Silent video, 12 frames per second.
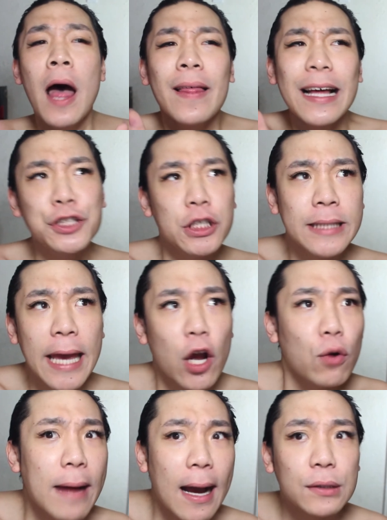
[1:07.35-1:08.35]
That should take
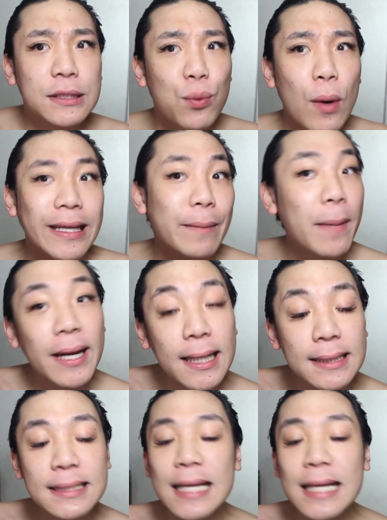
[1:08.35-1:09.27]
around 20 minutes,